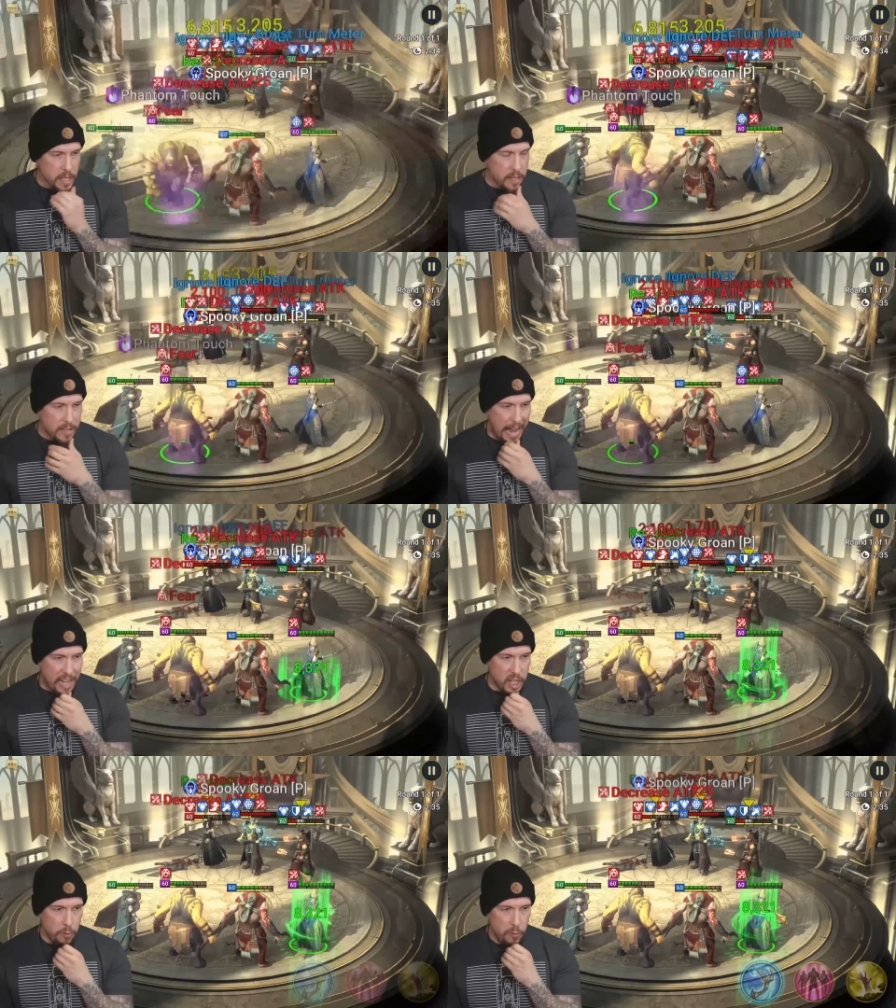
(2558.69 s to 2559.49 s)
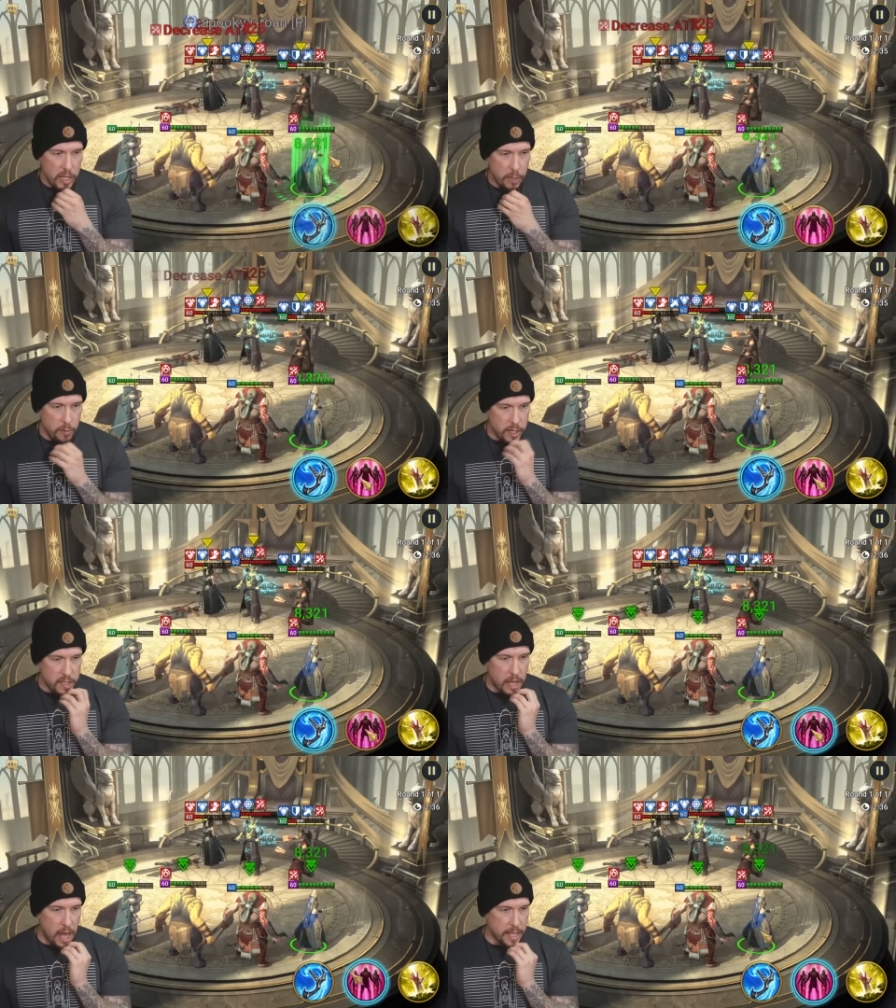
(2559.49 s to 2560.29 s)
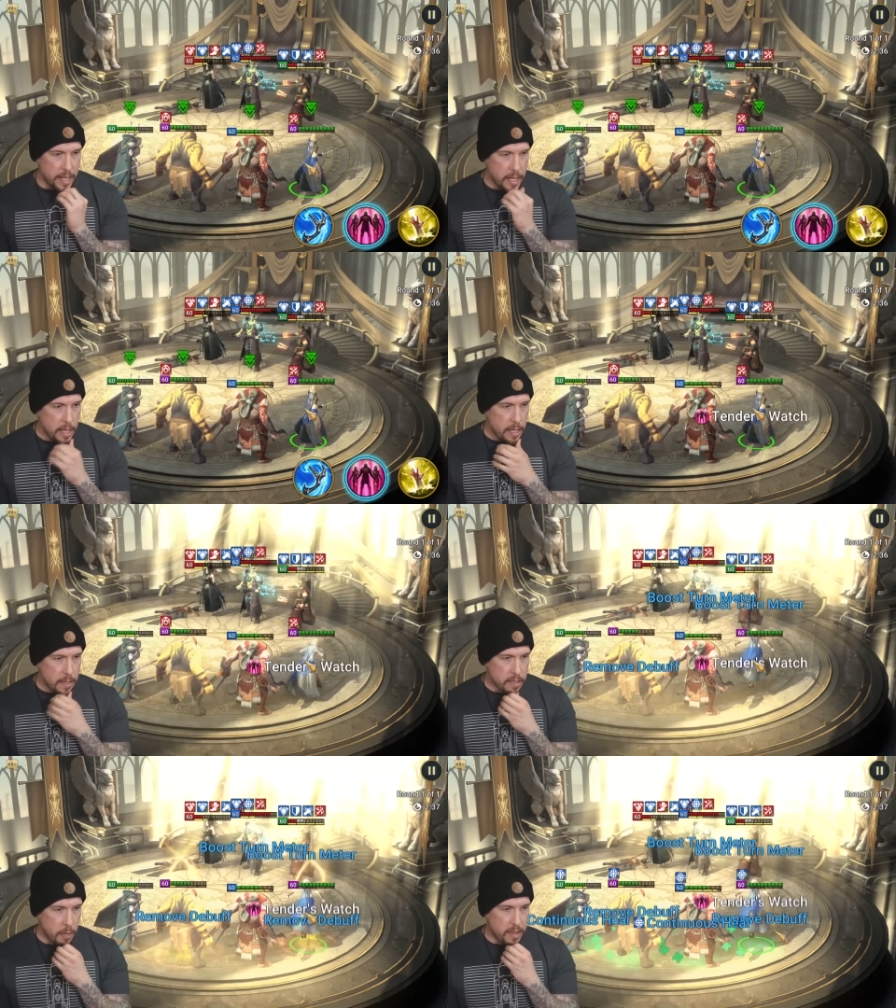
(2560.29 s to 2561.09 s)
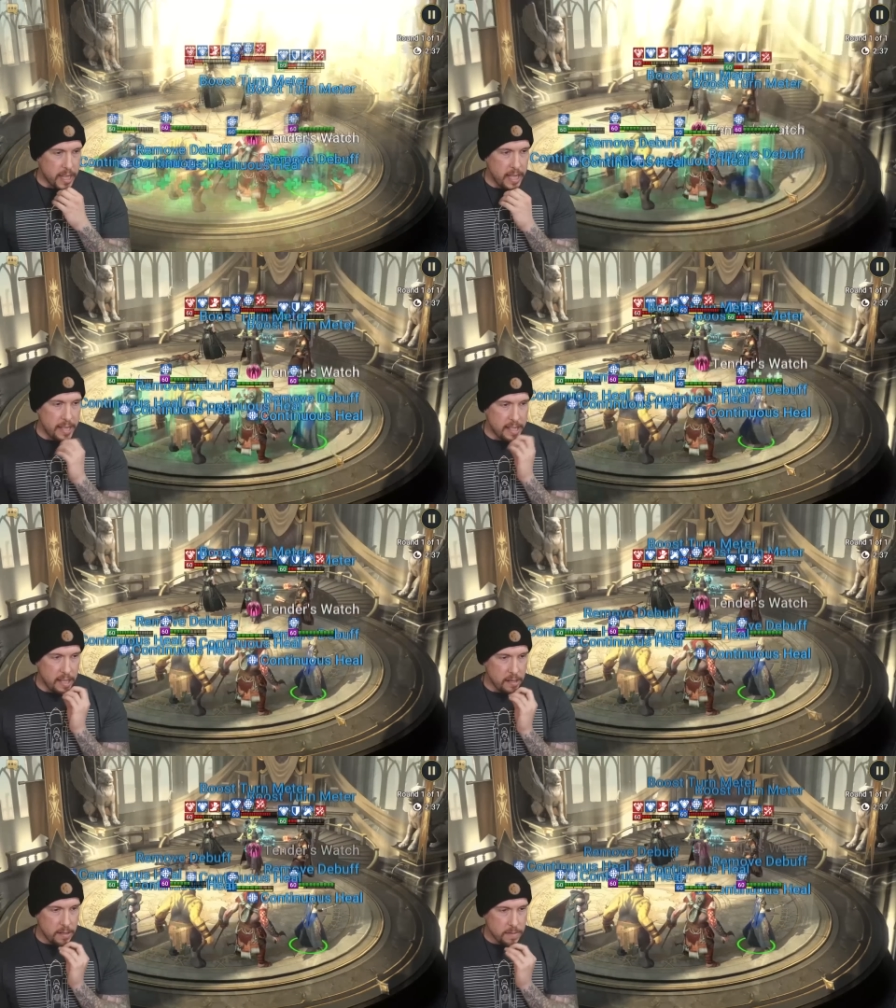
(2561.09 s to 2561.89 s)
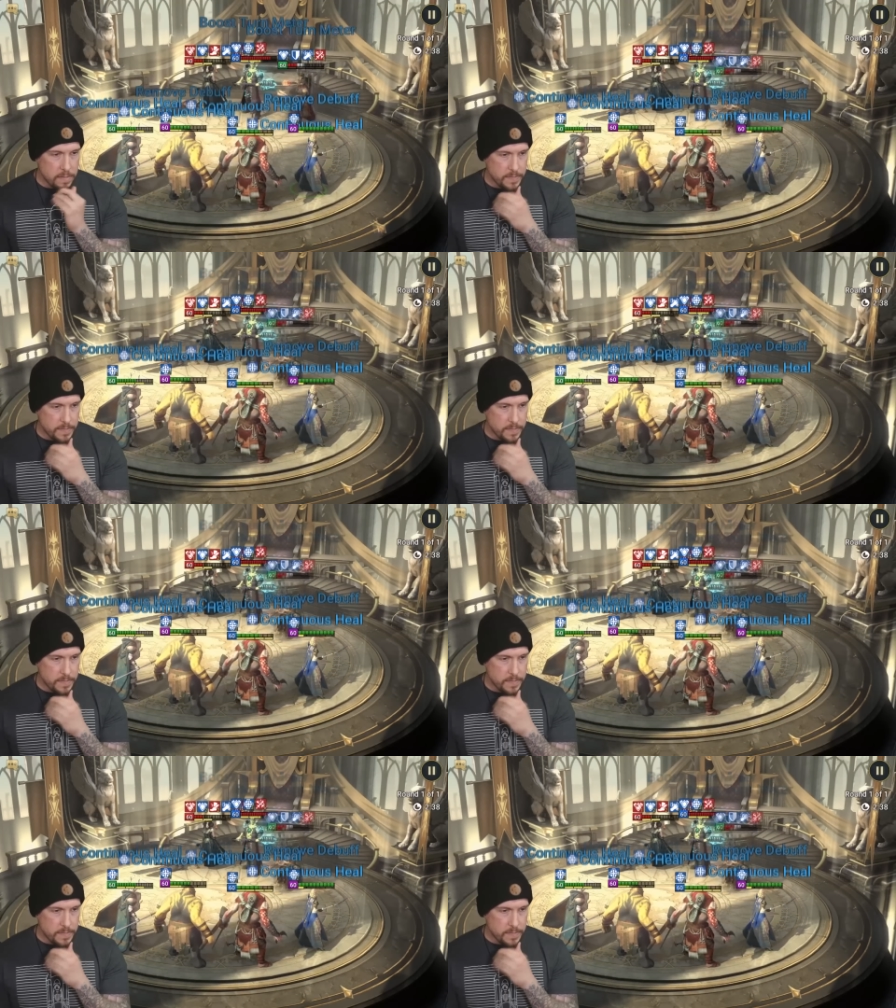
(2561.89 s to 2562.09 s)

It's actually really, really solid. Let's go with a cleanse here.